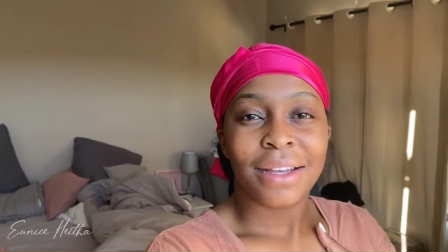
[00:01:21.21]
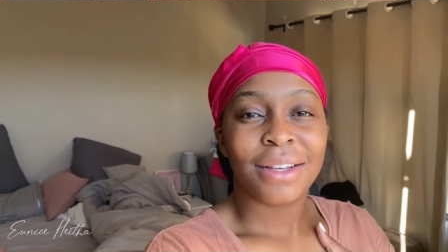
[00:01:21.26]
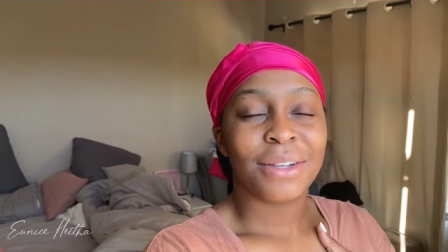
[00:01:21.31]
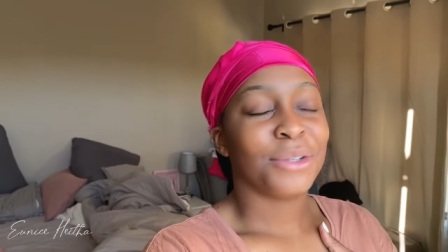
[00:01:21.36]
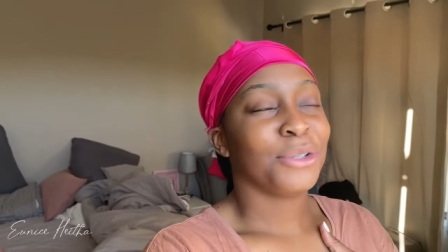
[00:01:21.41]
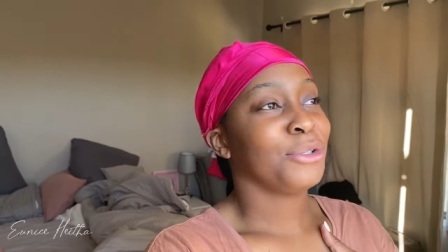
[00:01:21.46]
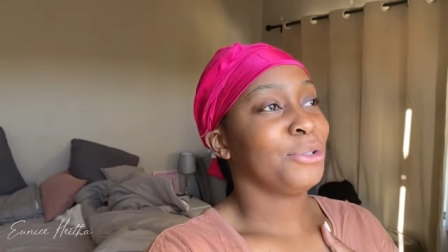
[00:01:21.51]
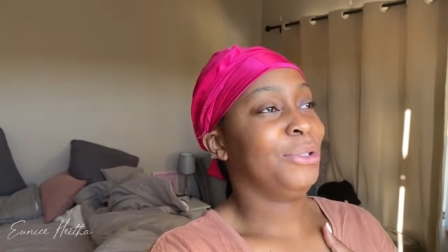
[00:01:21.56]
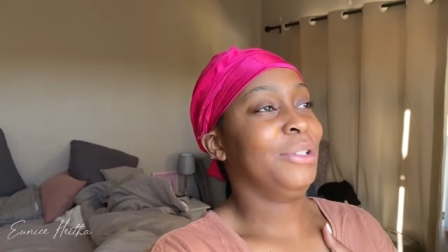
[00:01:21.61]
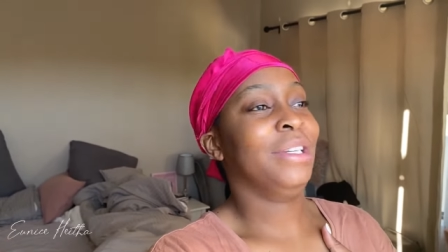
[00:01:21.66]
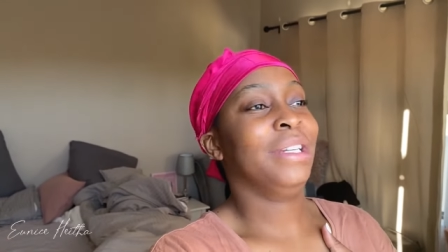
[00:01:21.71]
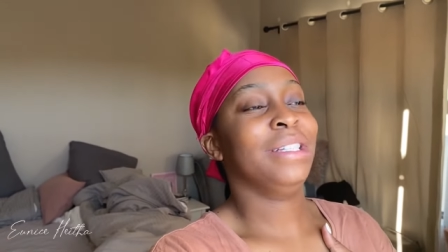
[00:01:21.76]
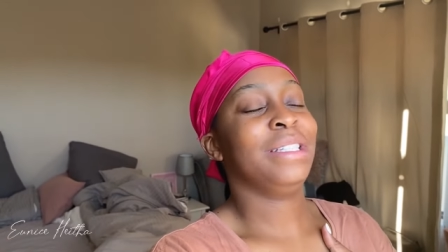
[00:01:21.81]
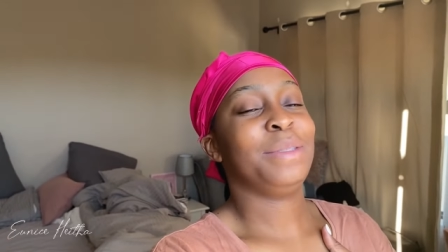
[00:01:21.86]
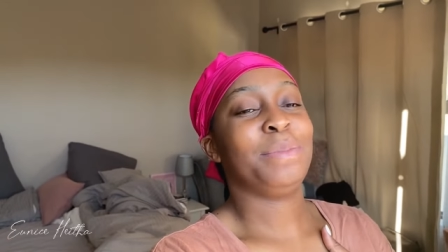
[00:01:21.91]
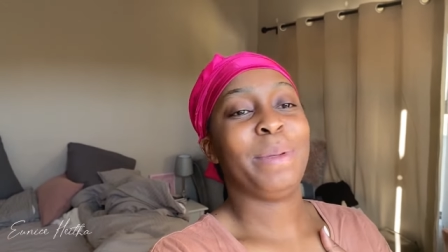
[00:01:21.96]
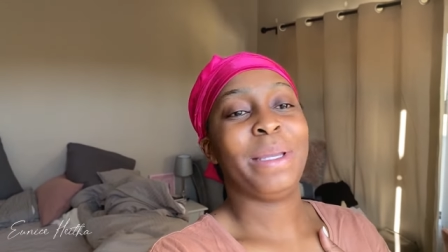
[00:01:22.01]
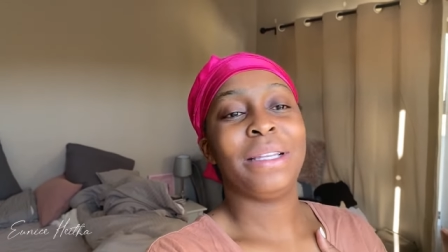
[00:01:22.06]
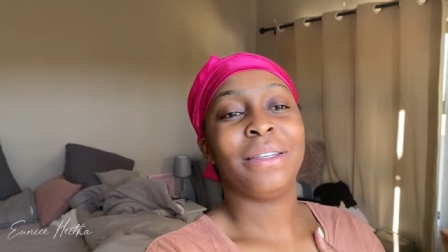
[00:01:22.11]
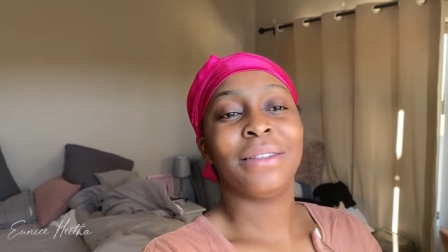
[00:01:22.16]
Oh, it's
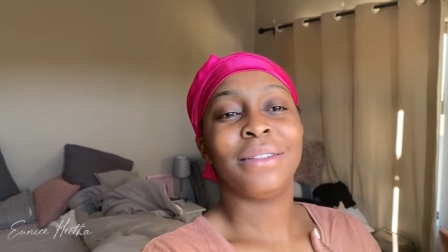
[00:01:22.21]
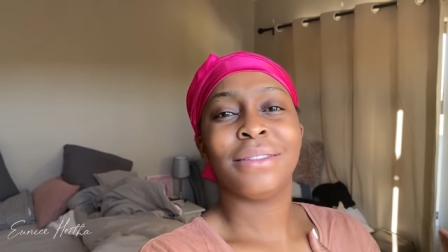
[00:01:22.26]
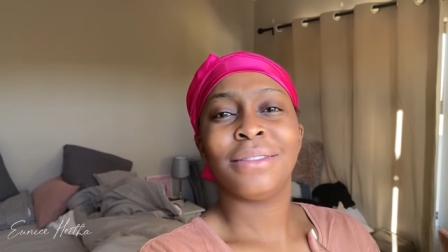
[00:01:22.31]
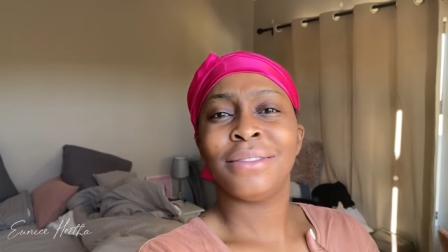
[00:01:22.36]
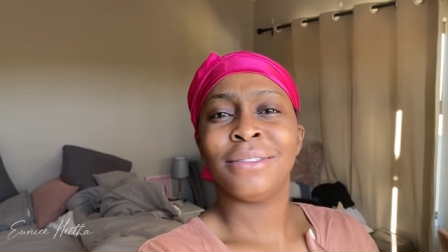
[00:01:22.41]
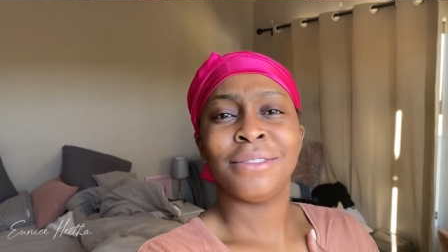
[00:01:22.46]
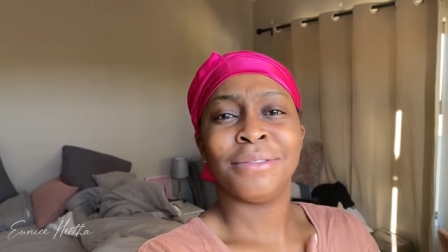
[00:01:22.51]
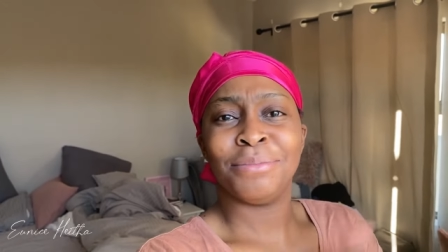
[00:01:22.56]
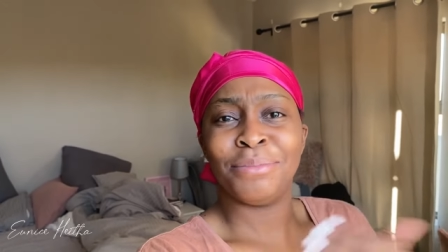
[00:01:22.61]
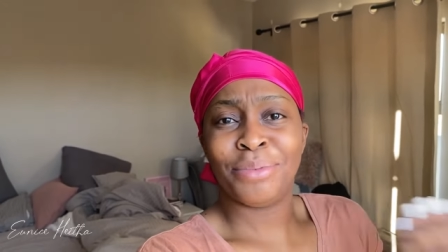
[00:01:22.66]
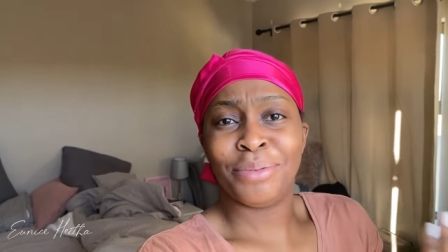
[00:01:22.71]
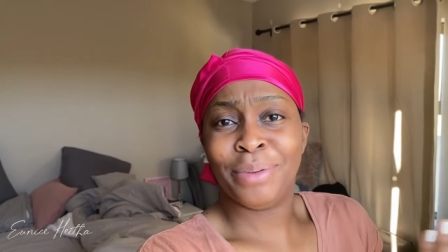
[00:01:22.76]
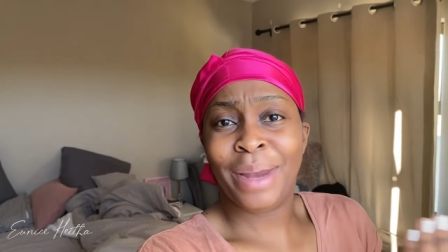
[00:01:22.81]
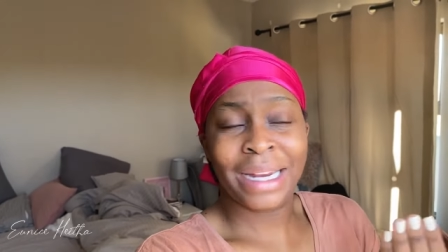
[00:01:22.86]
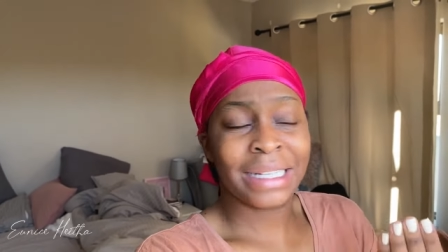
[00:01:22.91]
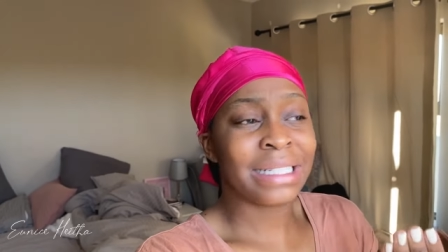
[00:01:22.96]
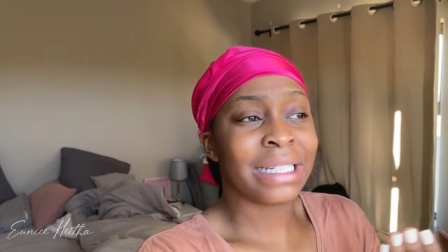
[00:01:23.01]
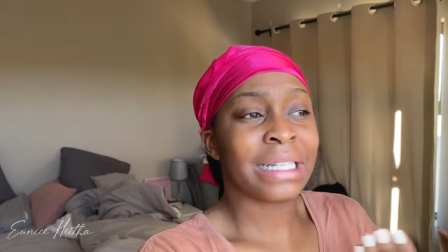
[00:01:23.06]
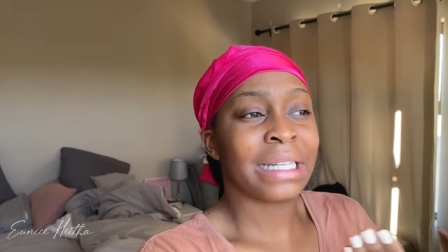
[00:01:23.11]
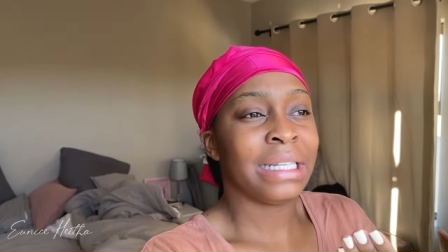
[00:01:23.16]
been
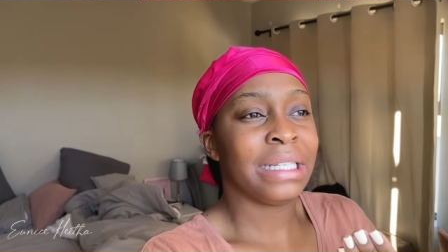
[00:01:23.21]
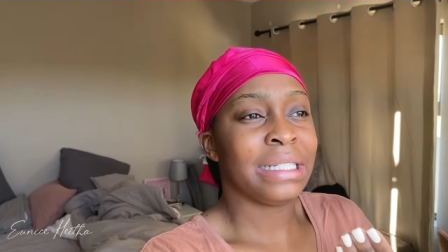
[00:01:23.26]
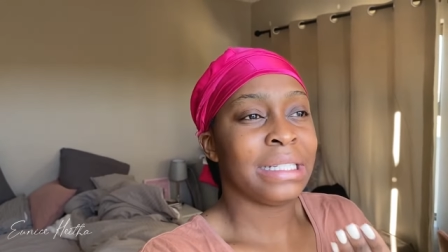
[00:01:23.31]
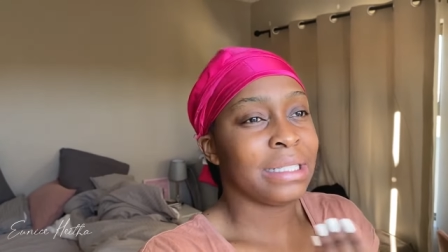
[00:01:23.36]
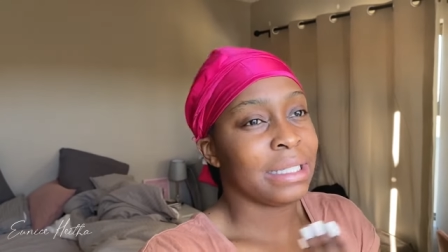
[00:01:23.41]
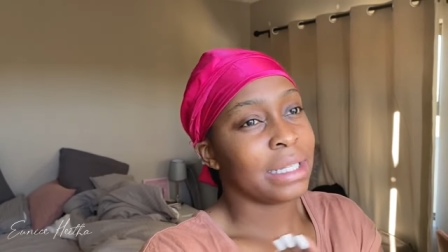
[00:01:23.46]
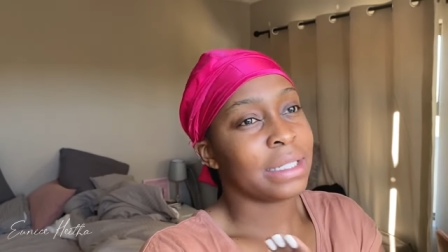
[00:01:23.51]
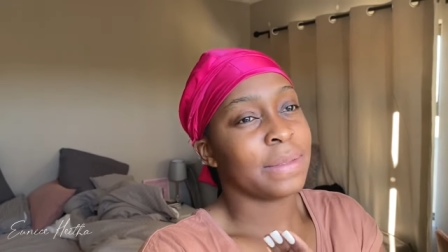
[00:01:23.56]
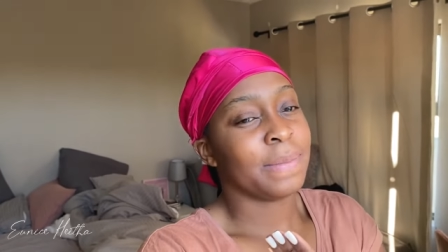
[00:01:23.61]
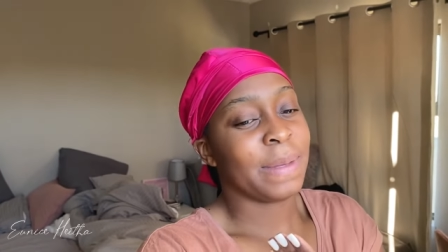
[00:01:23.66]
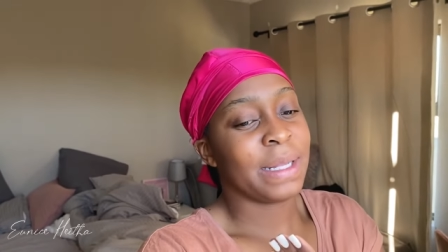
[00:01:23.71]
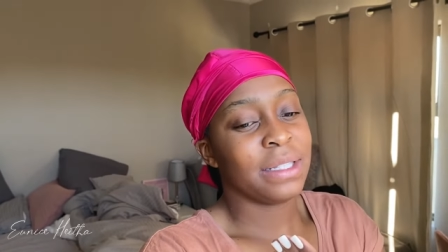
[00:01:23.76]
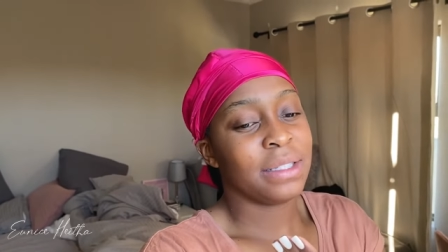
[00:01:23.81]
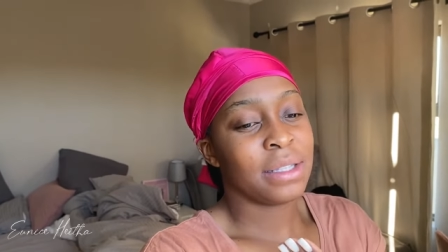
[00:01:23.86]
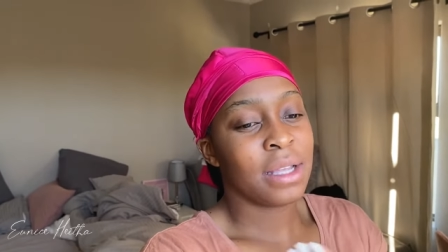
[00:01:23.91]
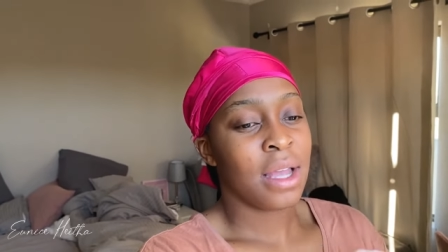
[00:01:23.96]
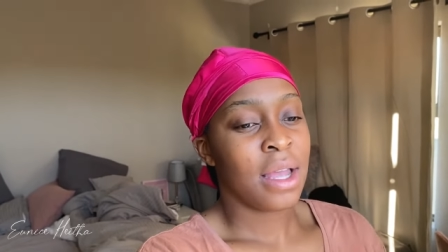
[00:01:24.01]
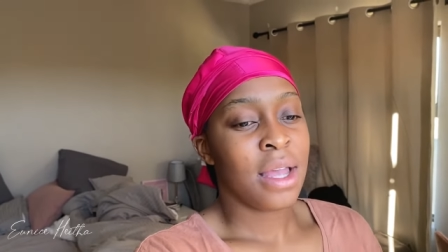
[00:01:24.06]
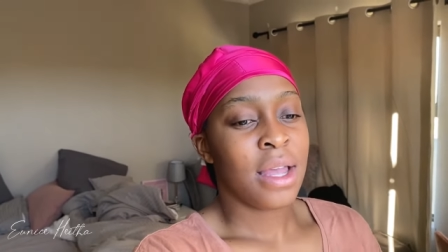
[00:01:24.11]
practically six months